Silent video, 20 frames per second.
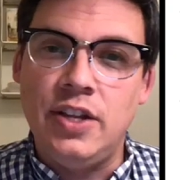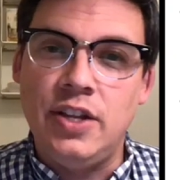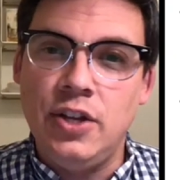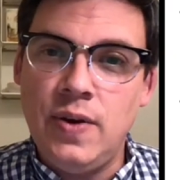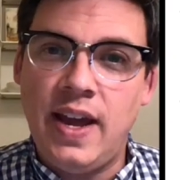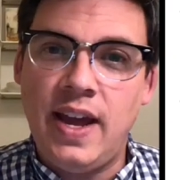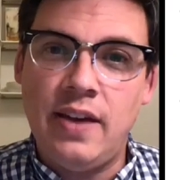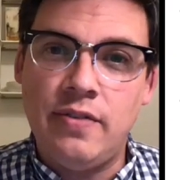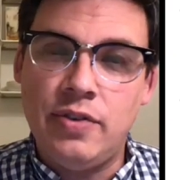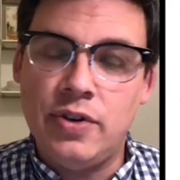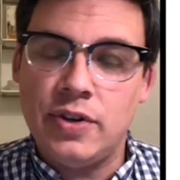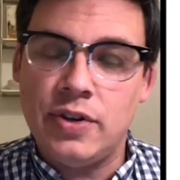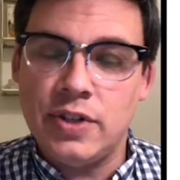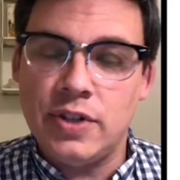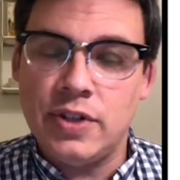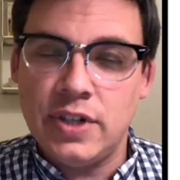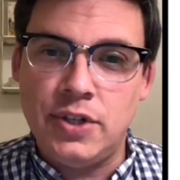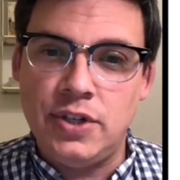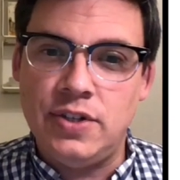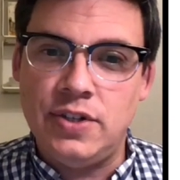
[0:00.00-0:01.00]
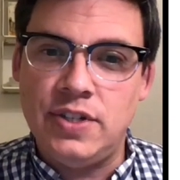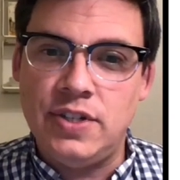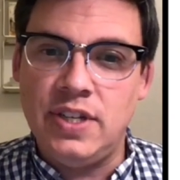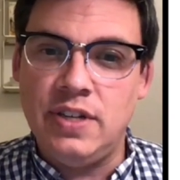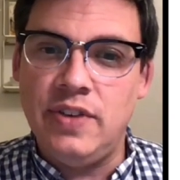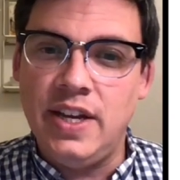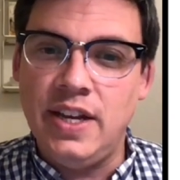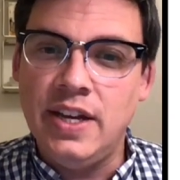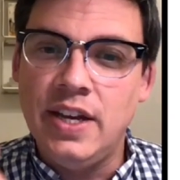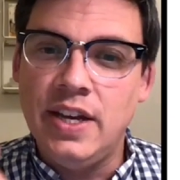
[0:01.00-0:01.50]
that you have hooked up to your
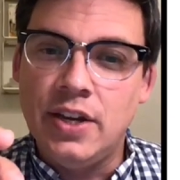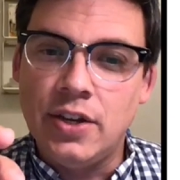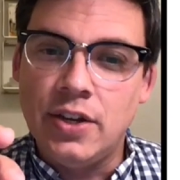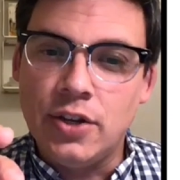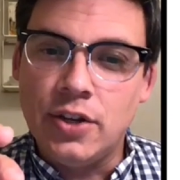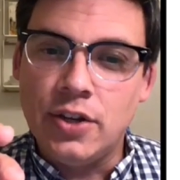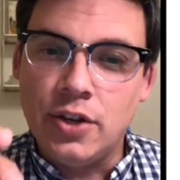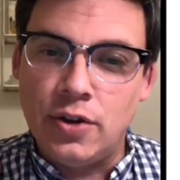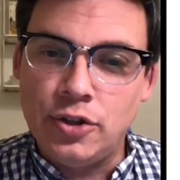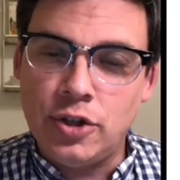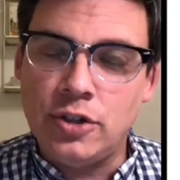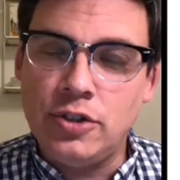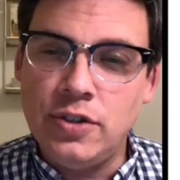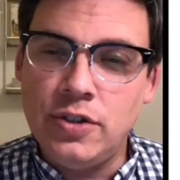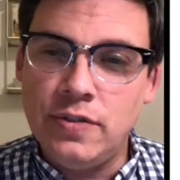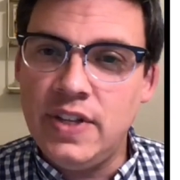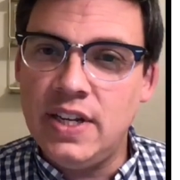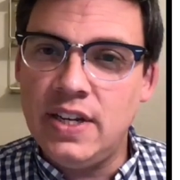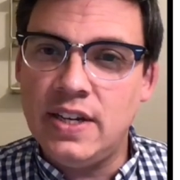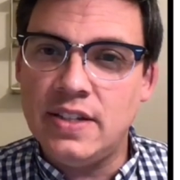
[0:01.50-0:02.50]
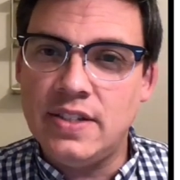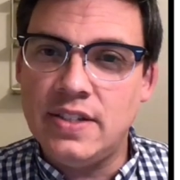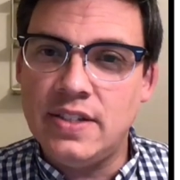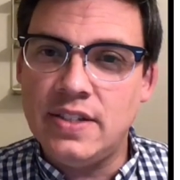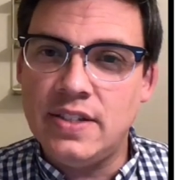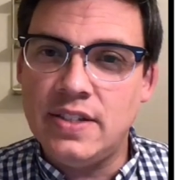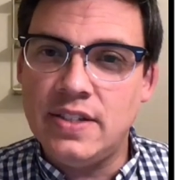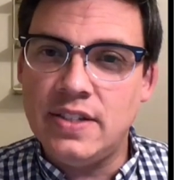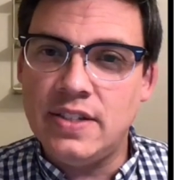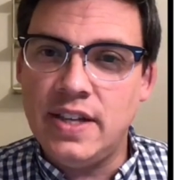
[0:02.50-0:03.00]
TV, go to Church of the
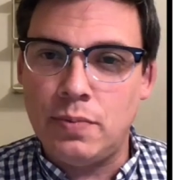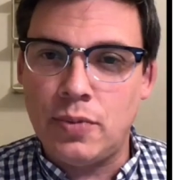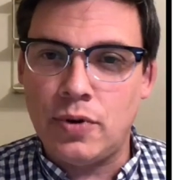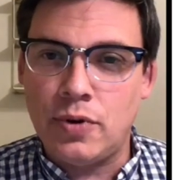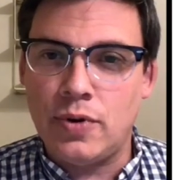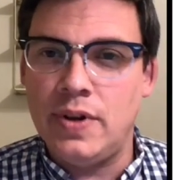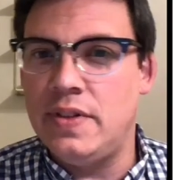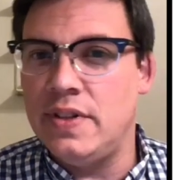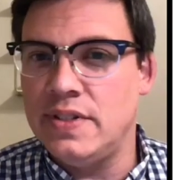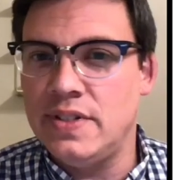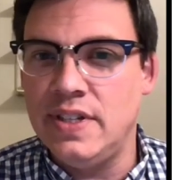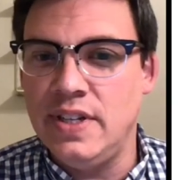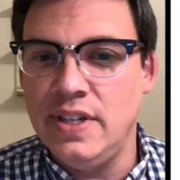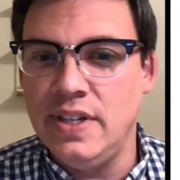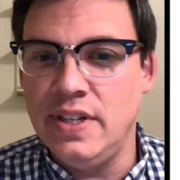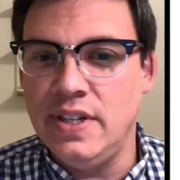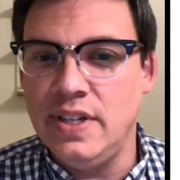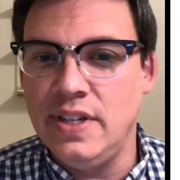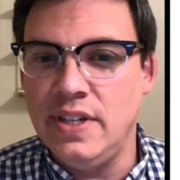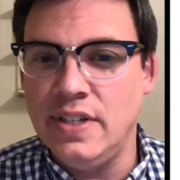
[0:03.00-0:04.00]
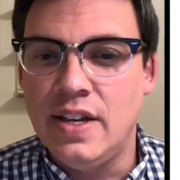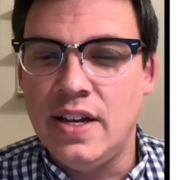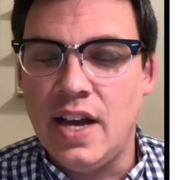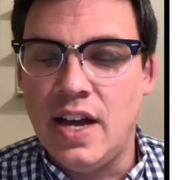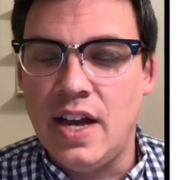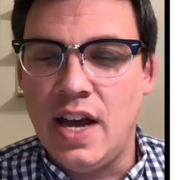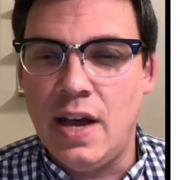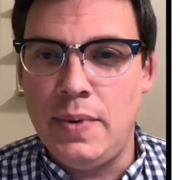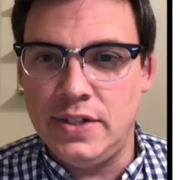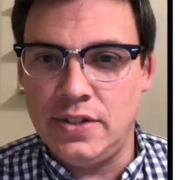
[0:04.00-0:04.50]
Annunciation, parentheses,
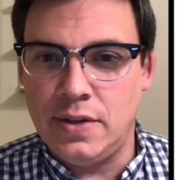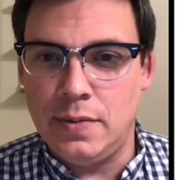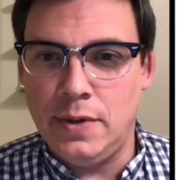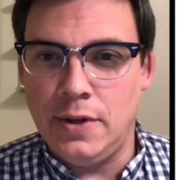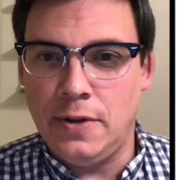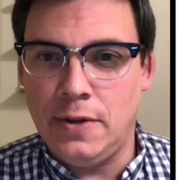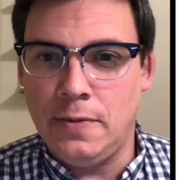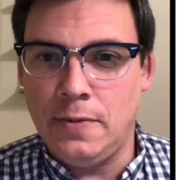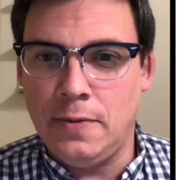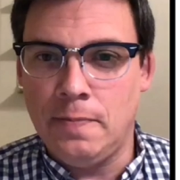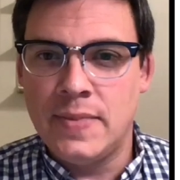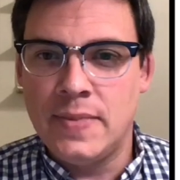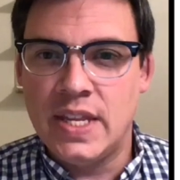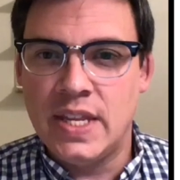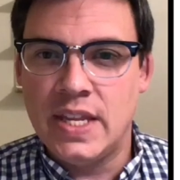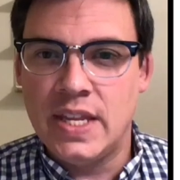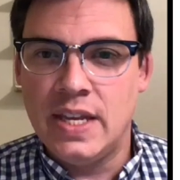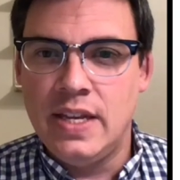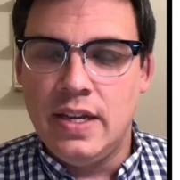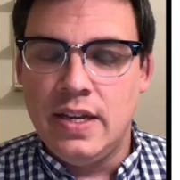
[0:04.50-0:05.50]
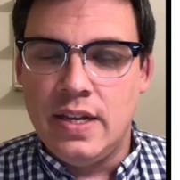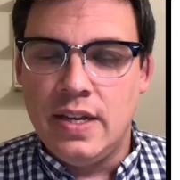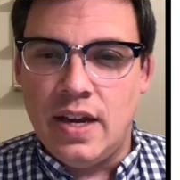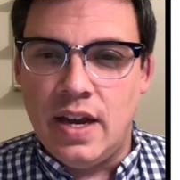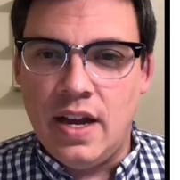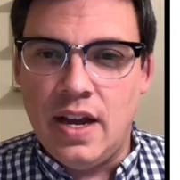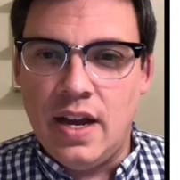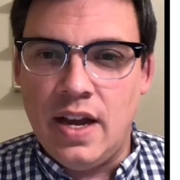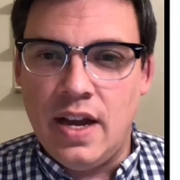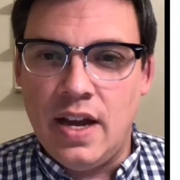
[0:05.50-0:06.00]
Episcopal.
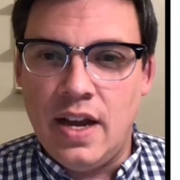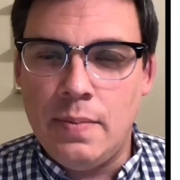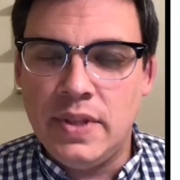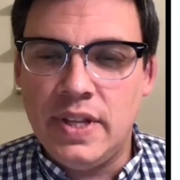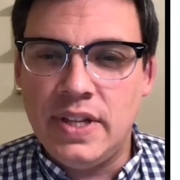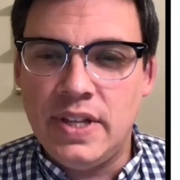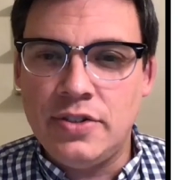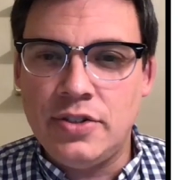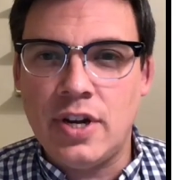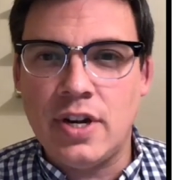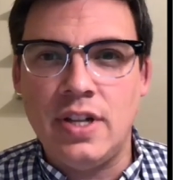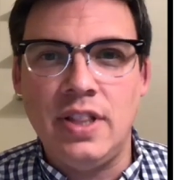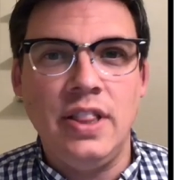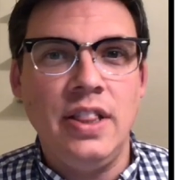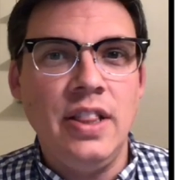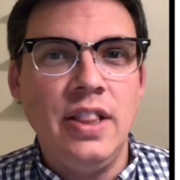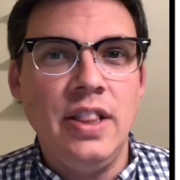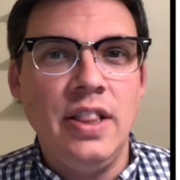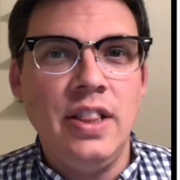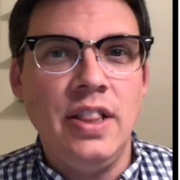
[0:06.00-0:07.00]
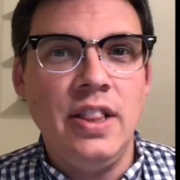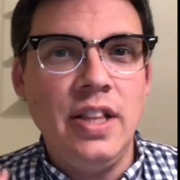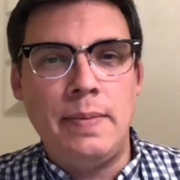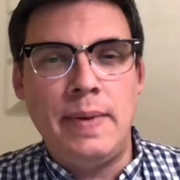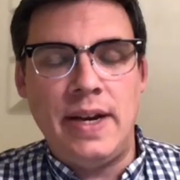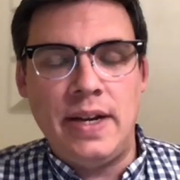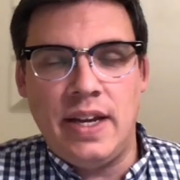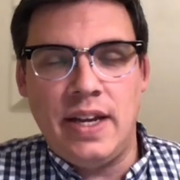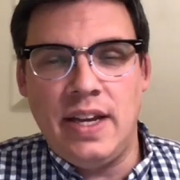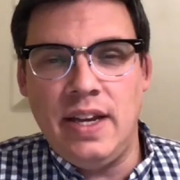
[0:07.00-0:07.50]
Let's talk a little
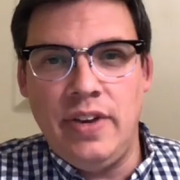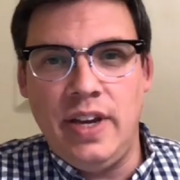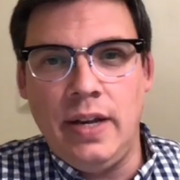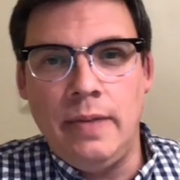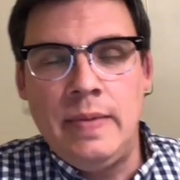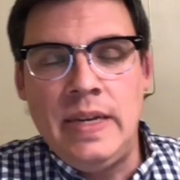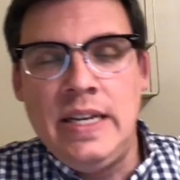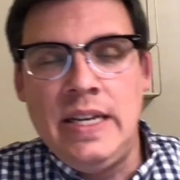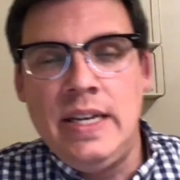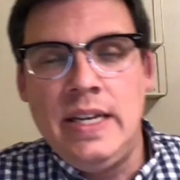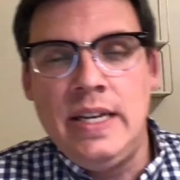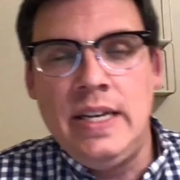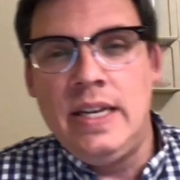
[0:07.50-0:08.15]
bit about giving.